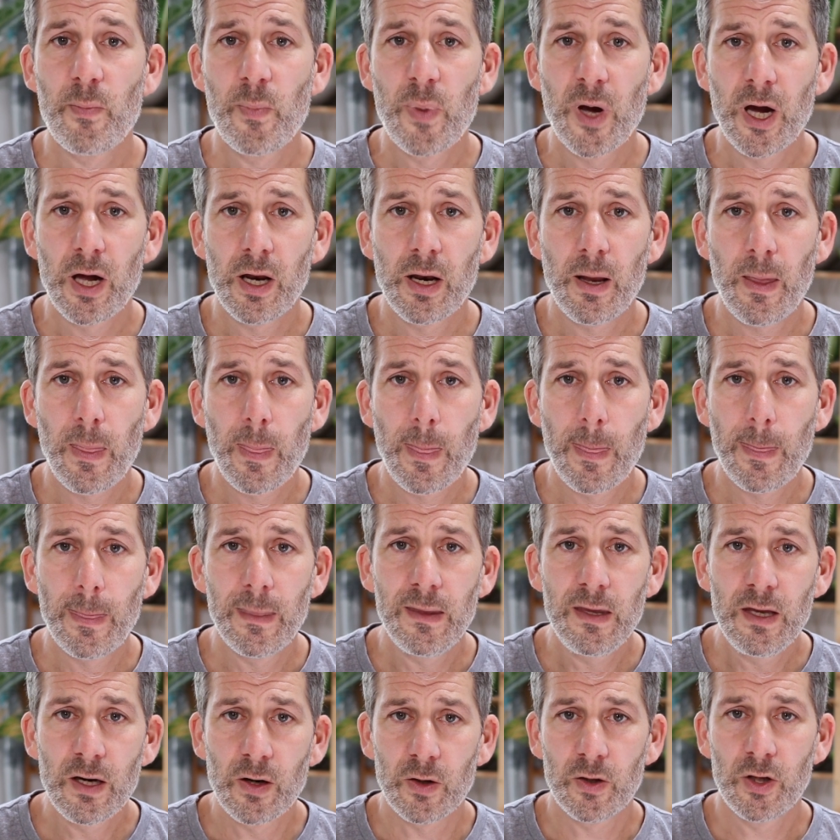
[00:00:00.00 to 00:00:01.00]
But,
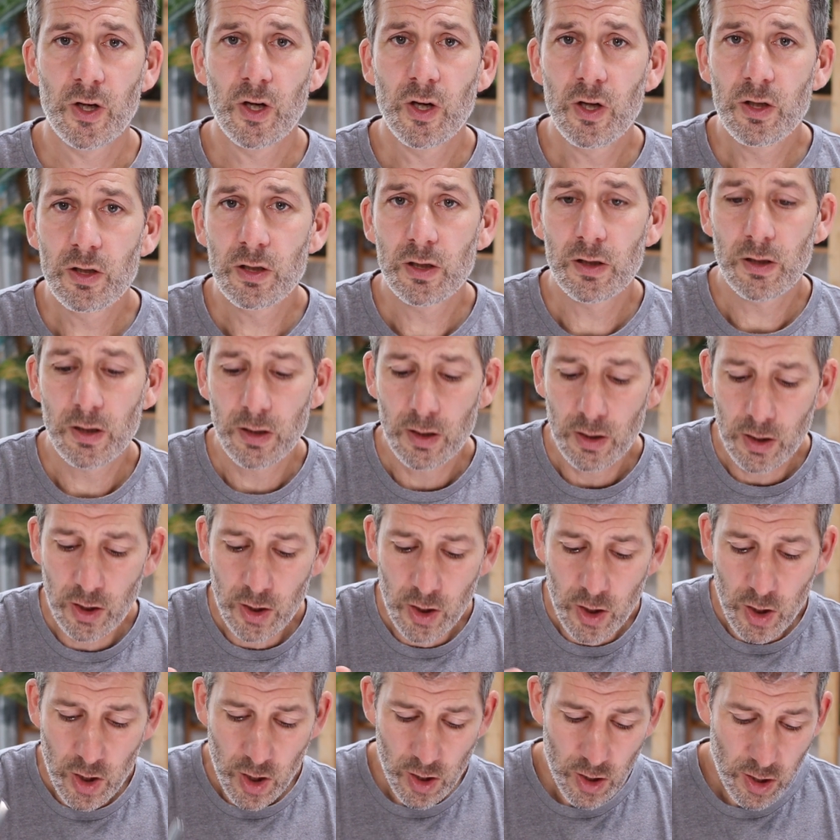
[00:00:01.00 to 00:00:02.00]
you know, could...
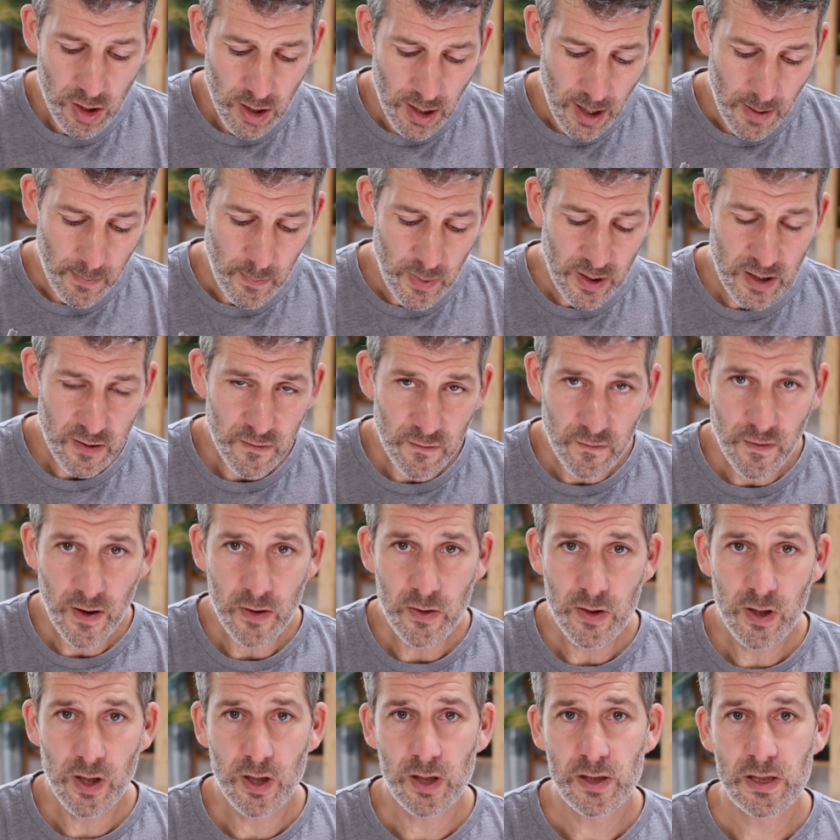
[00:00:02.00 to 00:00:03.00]
Could a bit of
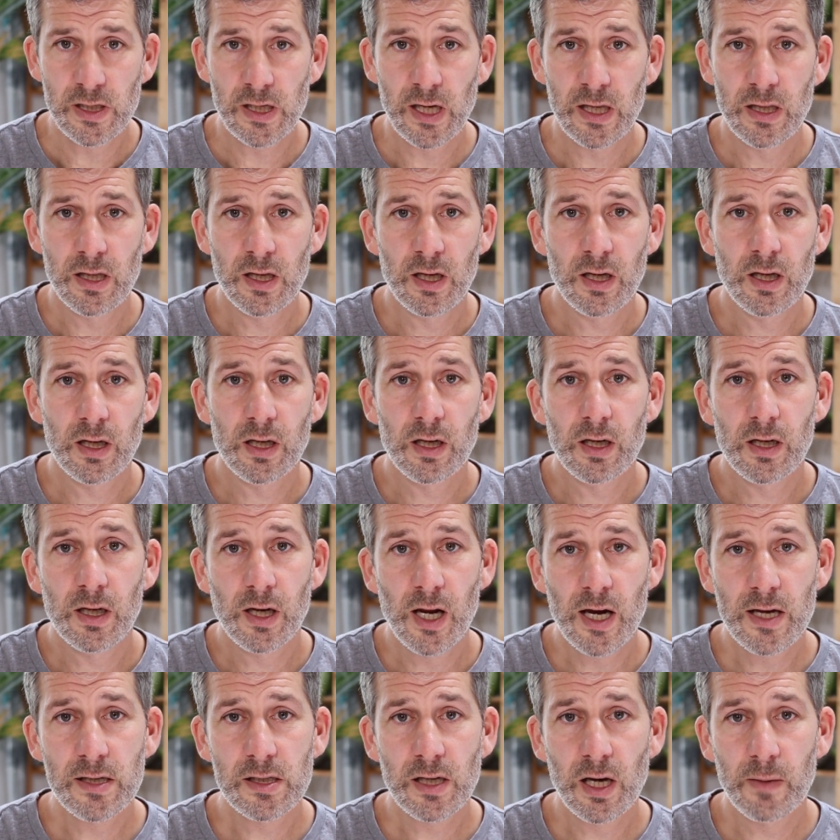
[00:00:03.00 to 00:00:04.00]
focus in the
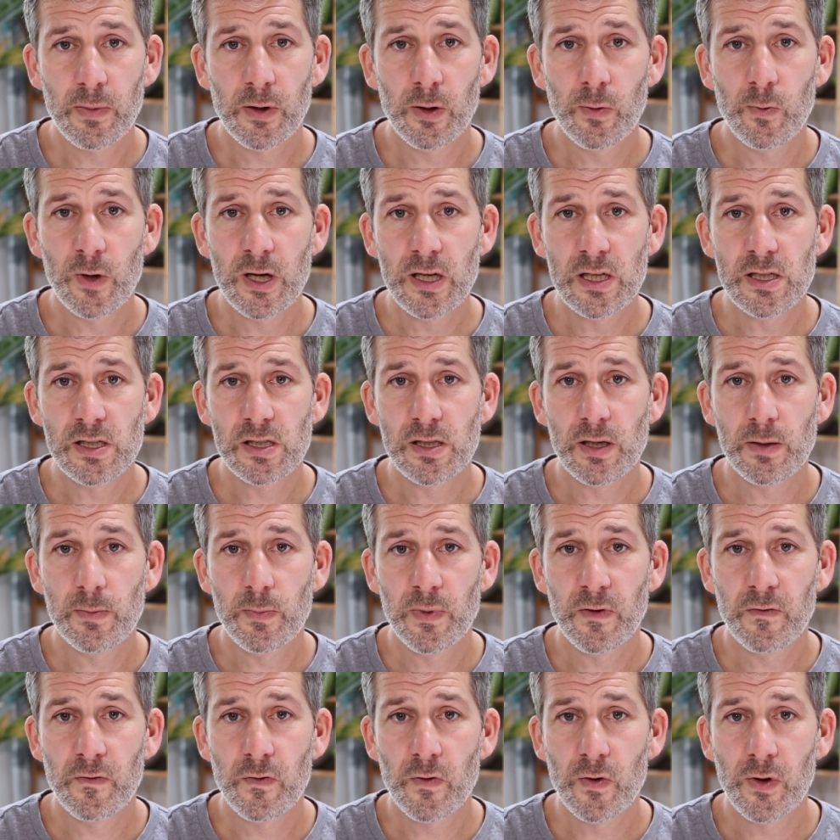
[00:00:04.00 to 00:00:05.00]
last couple of weeks
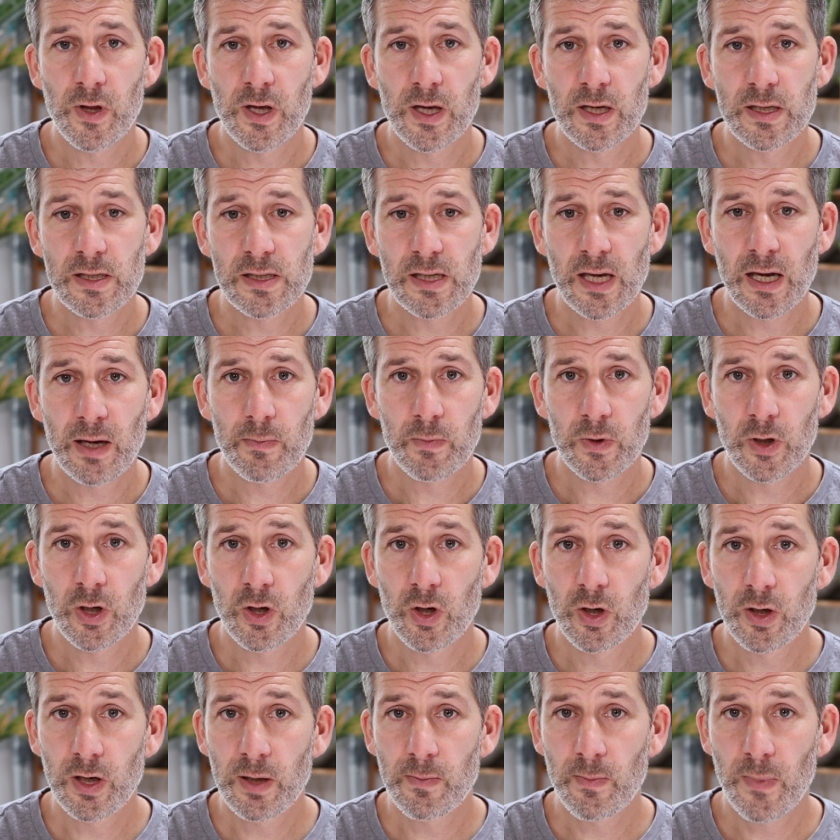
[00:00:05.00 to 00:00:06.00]
before the exam,
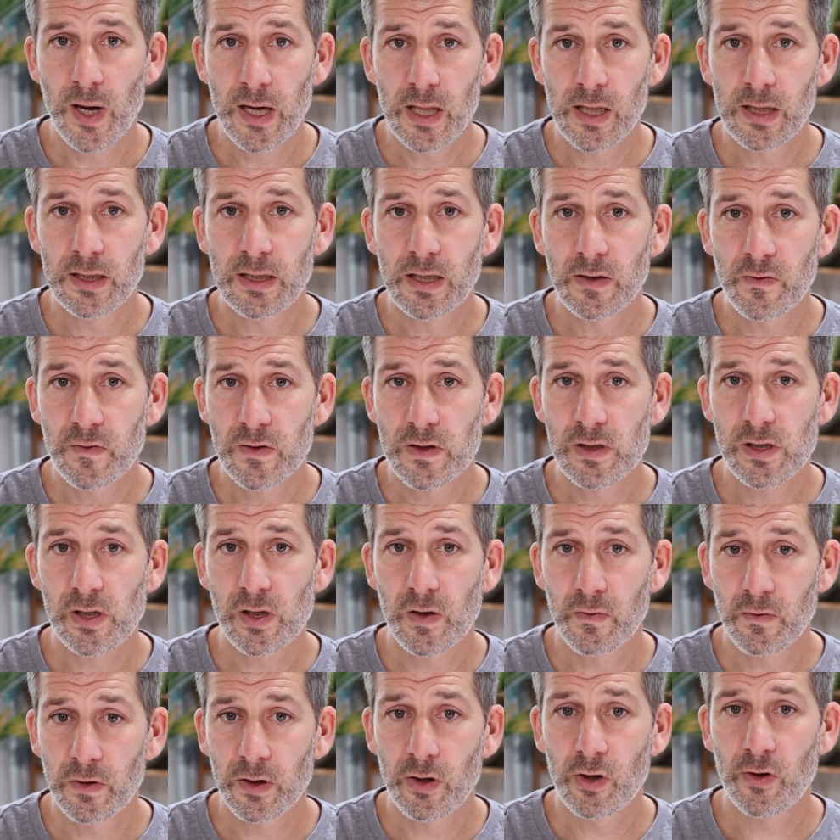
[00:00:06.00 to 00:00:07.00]
could it make the difference
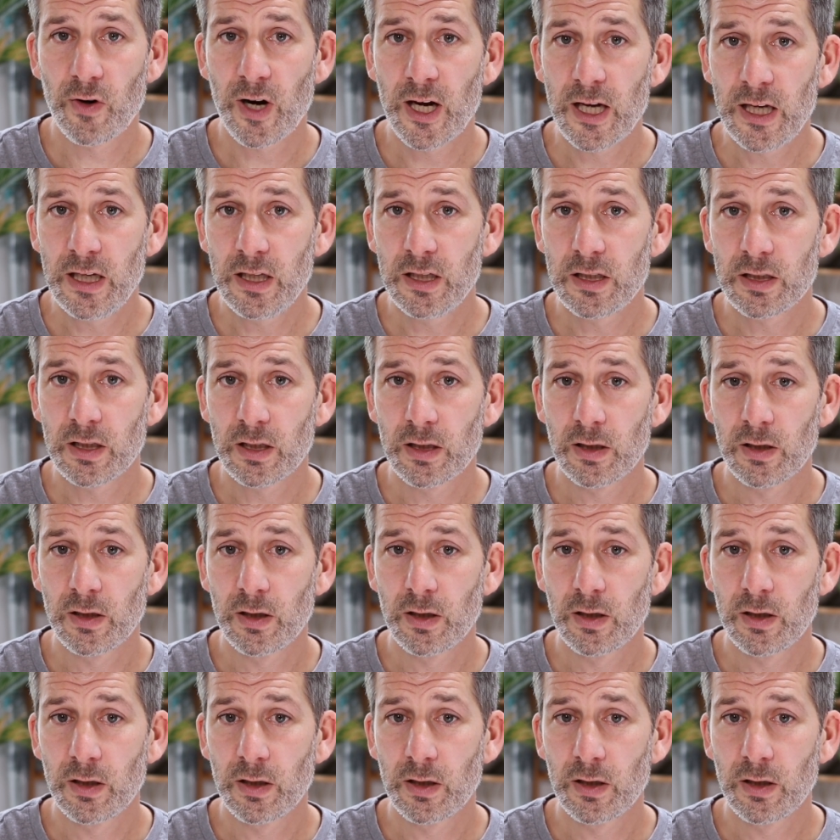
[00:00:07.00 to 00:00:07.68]
of a grade?